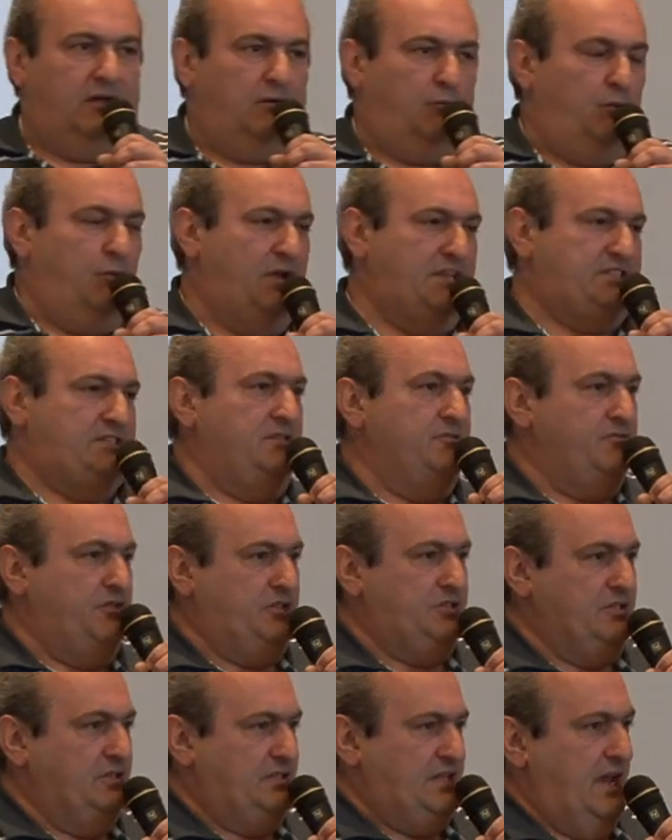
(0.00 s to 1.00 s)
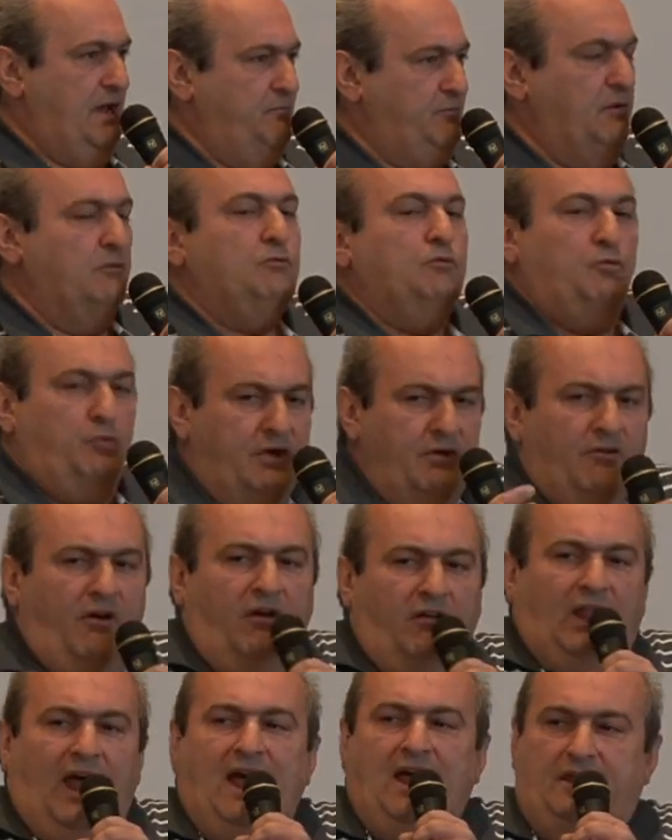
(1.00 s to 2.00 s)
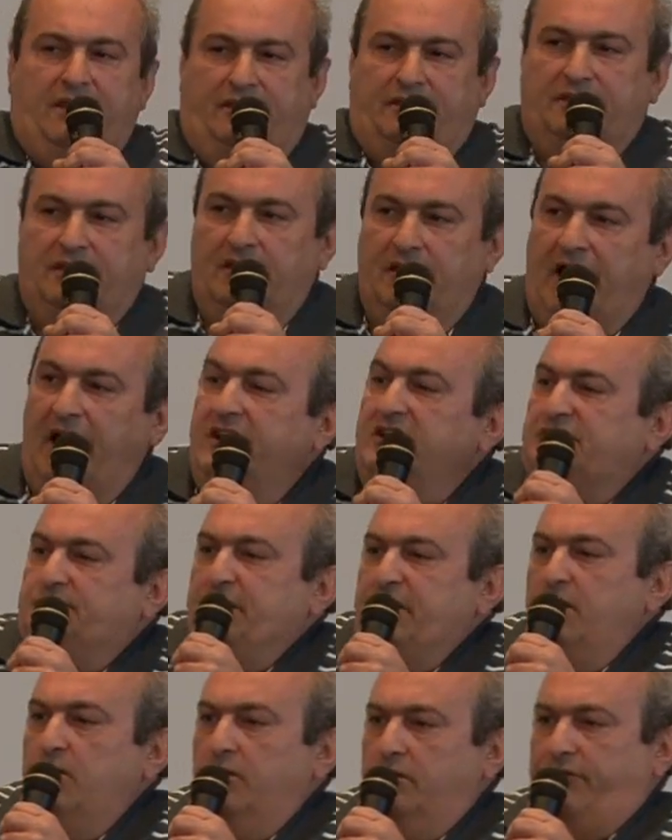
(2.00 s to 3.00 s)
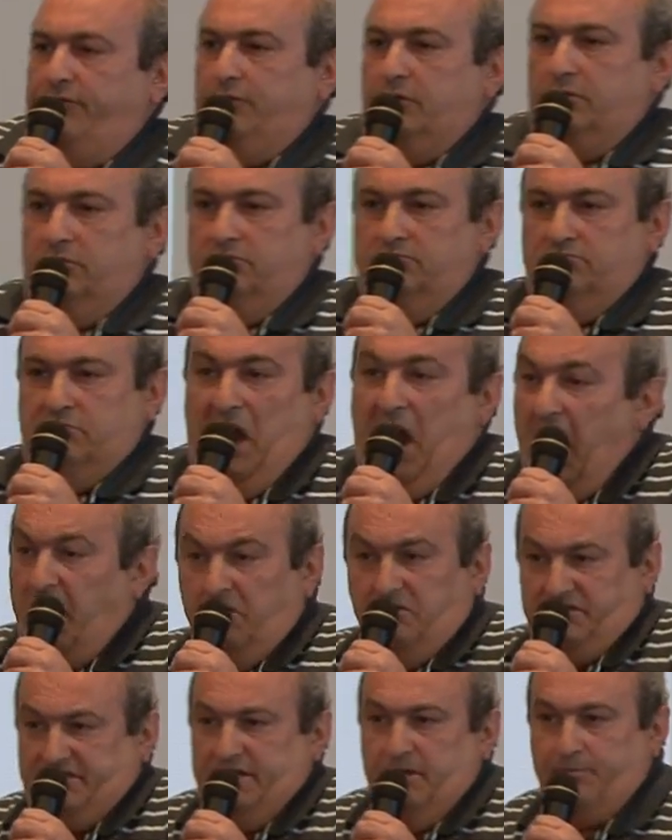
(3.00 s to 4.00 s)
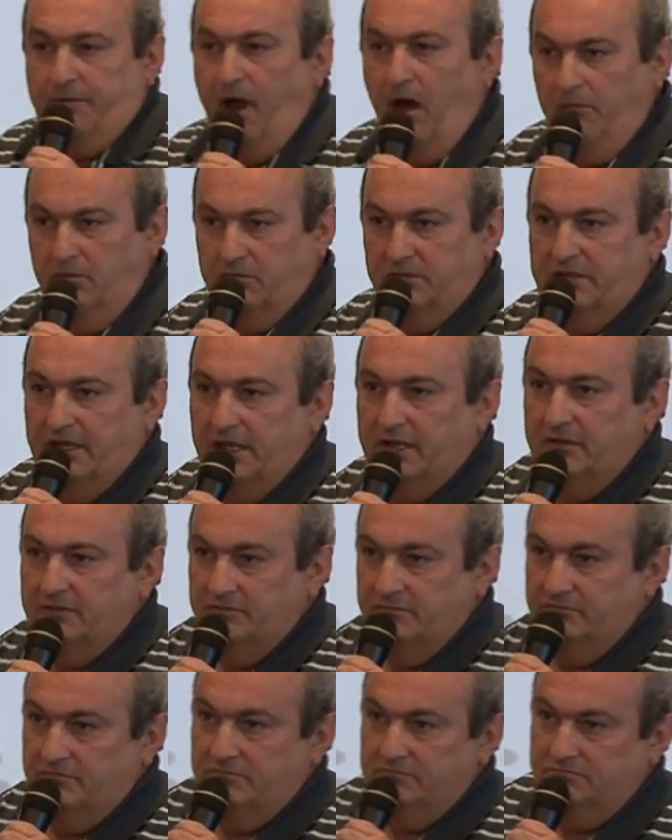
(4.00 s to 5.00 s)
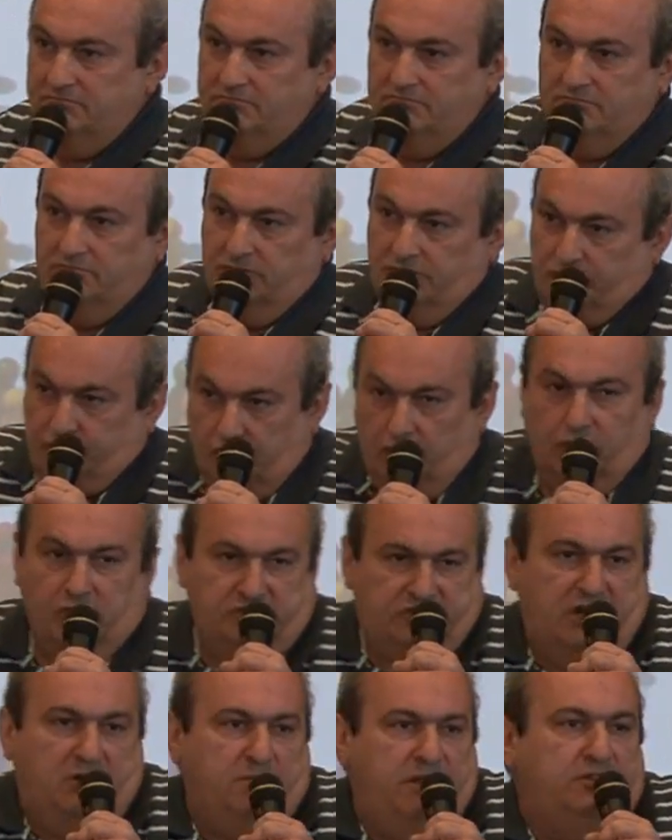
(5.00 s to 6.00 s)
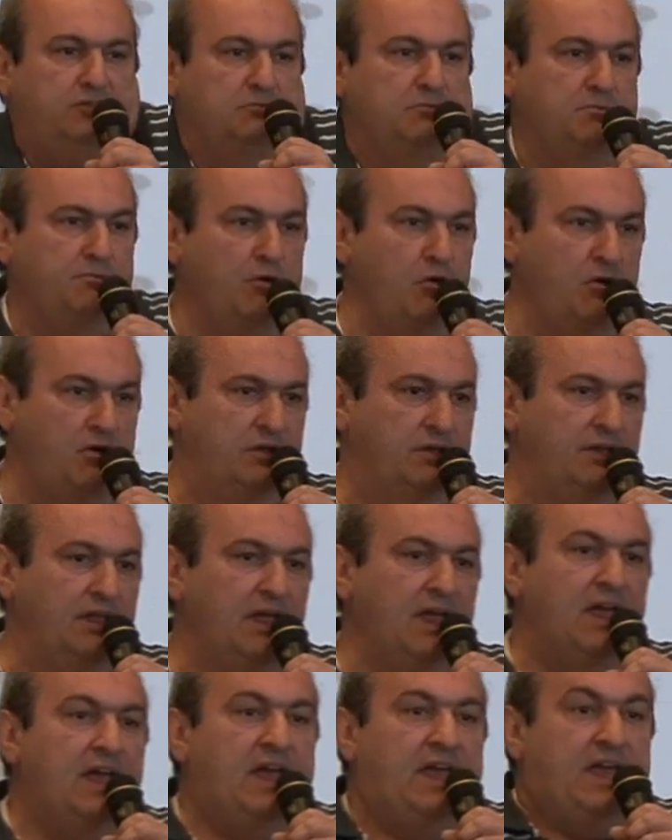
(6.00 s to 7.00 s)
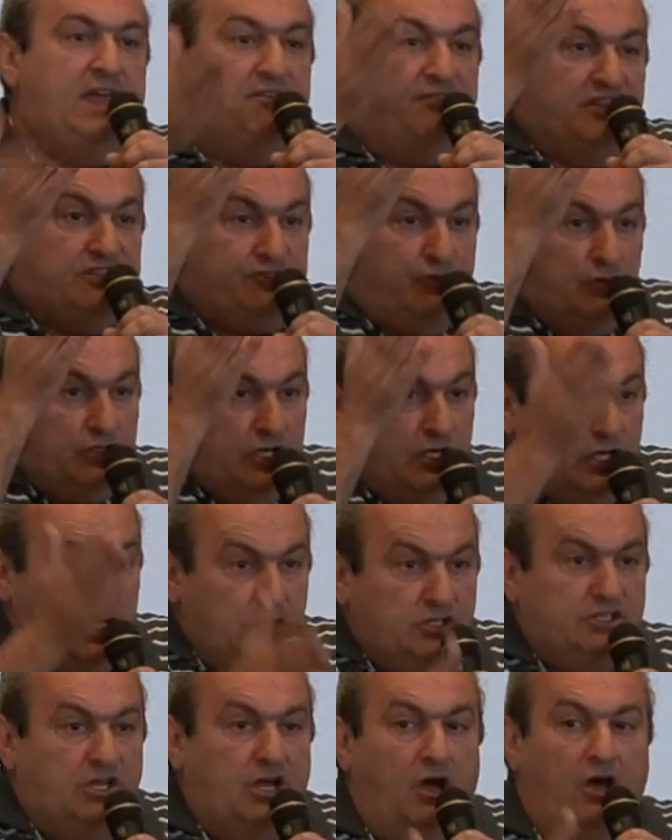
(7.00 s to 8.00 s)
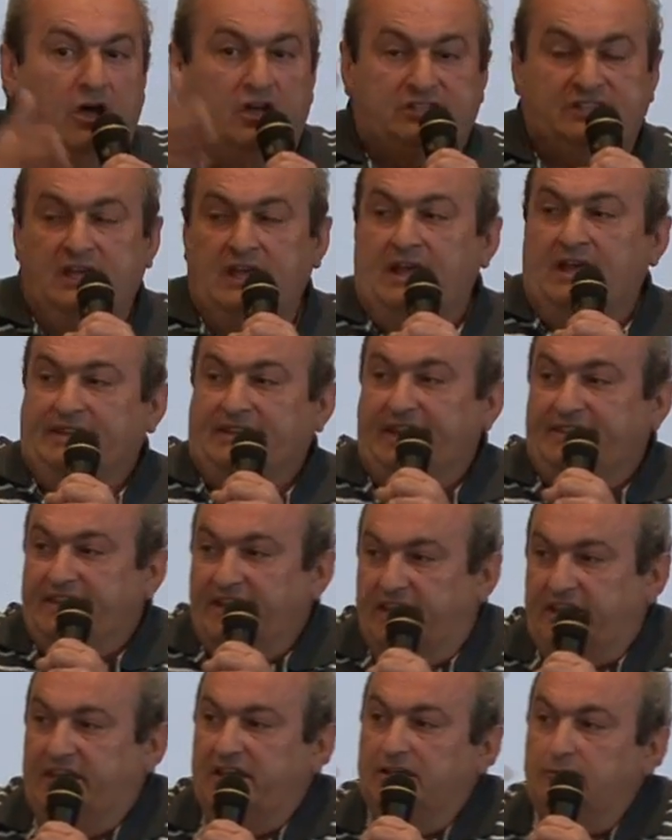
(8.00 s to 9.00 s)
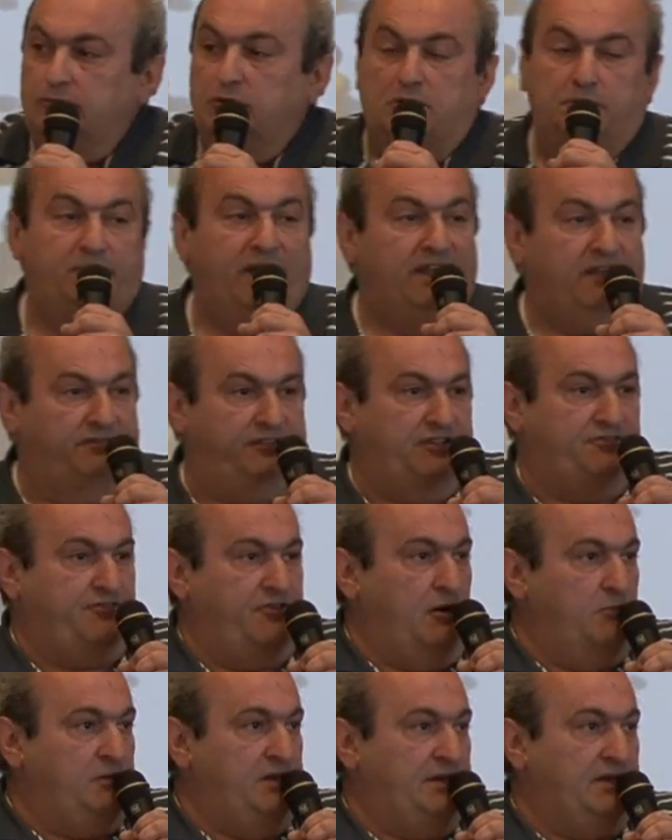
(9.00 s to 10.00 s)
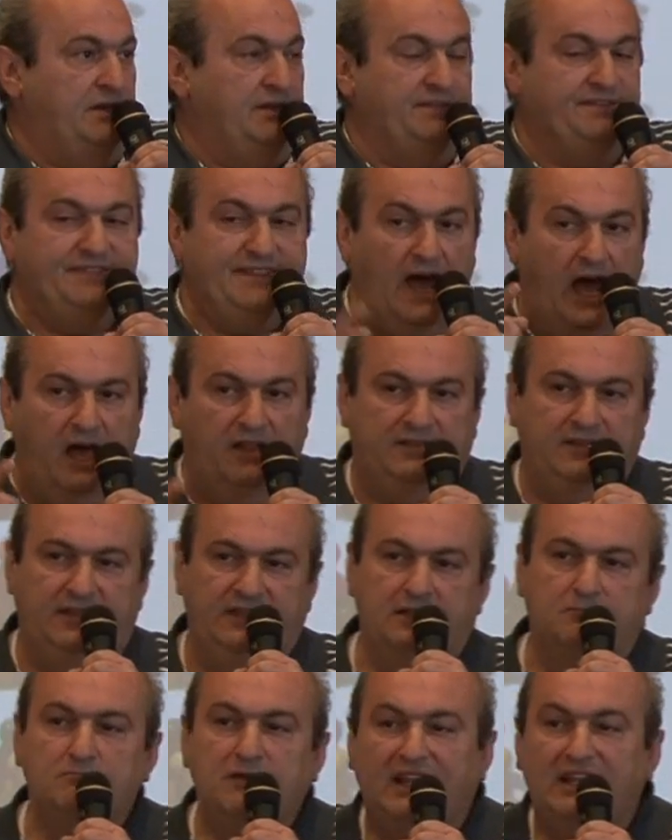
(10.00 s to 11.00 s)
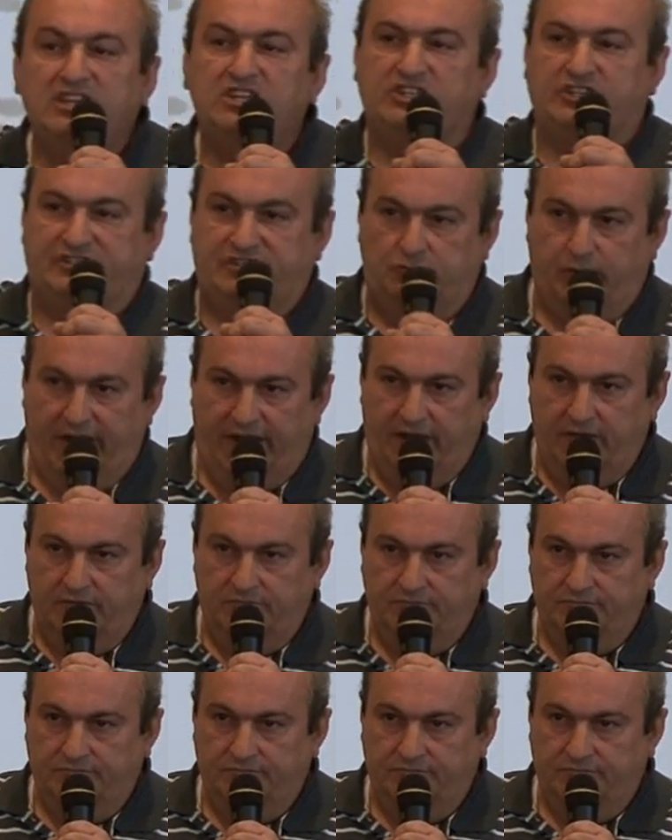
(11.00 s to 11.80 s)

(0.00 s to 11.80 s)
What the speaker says: Western region chapter. We've all had it. And it's beautiful. I don't see a problem in that. Rules are meant to be broken. If it's for the good cause, that the kid will benefit from it, not in a malicious way.